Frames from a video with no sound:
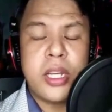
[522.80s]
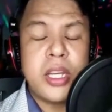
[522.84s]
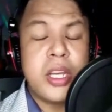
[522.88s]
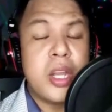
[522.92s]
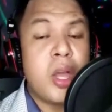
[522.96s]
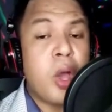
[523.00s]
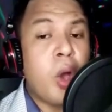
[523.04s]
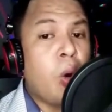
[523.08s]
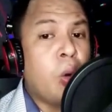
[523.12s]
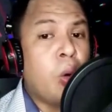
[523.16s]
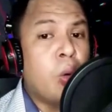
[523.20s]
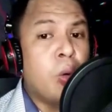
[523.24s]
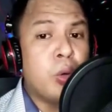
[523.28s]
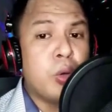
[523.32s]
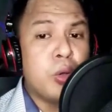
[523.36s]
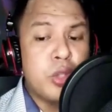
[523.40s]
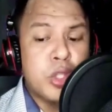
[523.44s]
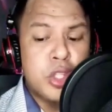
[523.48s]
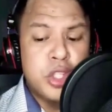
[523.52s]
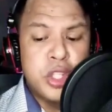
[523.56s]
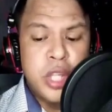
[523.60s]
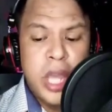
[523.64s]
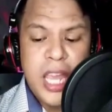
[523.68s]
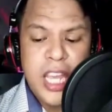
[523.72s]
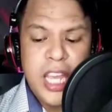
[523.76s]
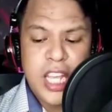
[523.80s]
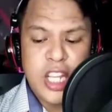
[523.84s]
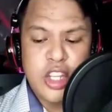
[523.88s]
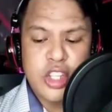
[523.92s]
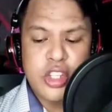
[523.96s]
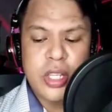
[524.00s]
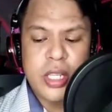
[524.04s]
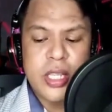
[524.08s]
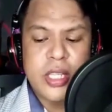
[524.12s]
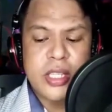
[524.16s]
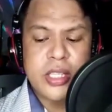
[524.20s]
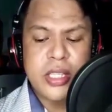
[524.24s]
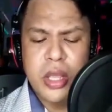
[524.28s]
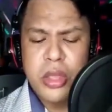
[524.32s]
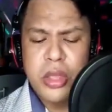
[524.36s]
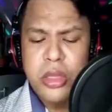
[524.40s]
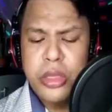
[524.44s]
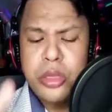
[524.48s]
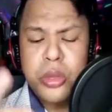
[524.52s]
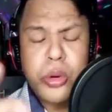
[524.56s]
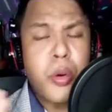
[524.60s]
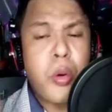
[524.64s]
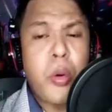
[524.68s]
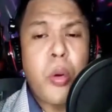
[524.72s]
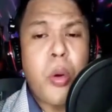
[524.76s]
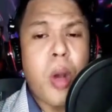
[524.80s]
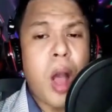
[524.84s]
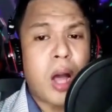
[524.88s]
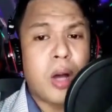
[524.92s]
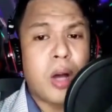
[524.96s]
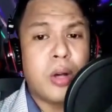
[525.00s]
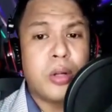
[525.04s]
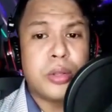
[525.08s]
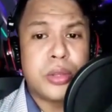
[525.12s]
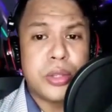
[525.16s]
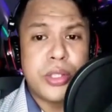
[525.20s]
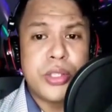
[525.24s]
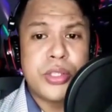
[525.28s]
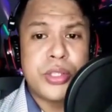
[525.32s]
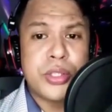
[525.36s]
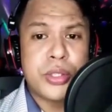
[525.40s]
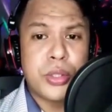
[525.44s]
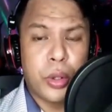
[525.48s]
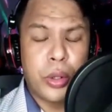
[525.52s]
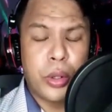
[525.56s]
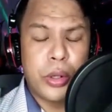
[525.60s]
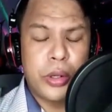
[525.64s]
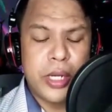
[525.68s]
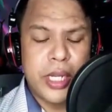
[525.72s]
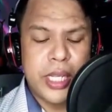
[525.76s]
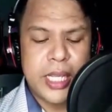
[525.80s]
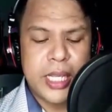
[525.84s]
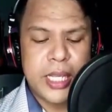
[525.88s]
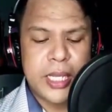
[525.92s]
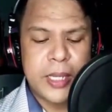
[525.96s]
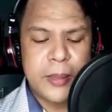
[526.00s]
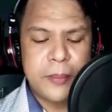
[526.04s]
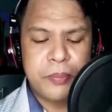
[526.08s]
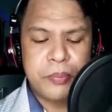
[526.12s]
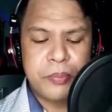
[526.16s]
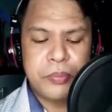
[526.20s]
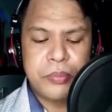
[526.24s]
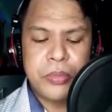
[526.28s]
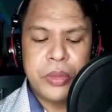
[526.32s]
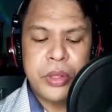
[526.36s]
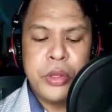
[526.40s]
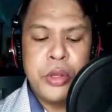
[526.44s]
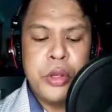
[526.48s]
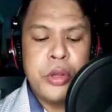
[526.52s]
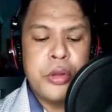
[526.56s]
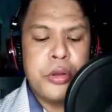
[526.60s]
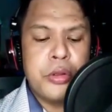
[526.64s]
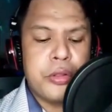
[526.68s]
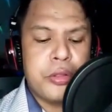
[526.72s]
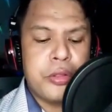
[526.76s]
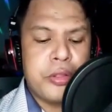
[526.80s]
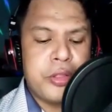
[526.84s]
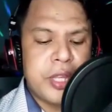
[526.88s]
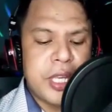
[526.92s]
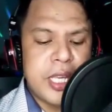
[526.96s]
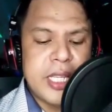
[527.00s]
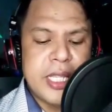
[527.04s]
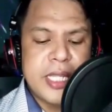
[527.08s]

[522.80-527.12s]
The second one, dynamic and developing,